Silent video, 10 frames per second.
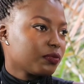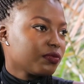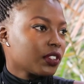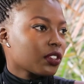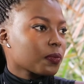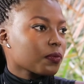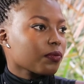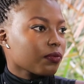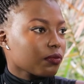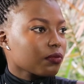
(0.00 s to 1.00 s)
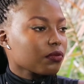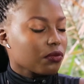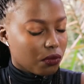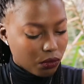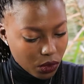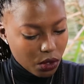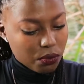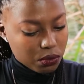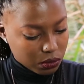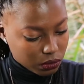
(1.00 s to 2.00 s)
Yeah, it was my first official single, and
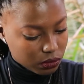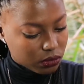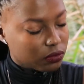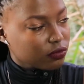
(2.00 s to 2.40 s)
I went ahead